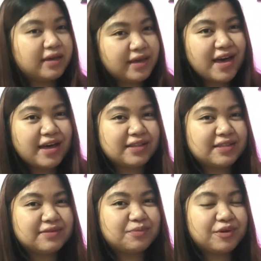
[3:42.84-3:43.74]
yeah,
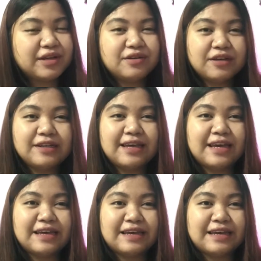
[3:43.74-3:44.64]
it's pretty good,
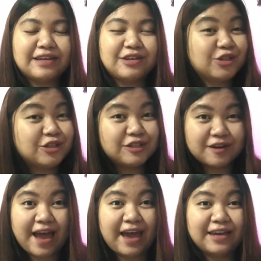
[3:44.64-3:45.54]
and you should
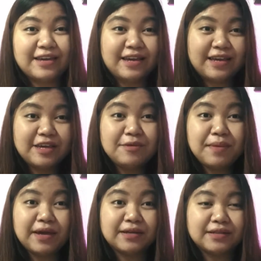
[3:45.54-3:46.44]
try
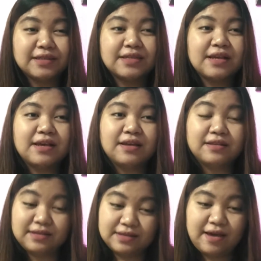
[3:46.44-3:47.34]
emails
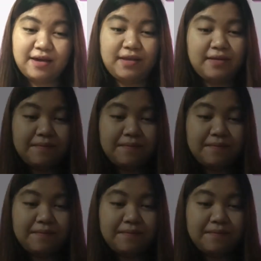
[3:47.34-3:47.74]
design.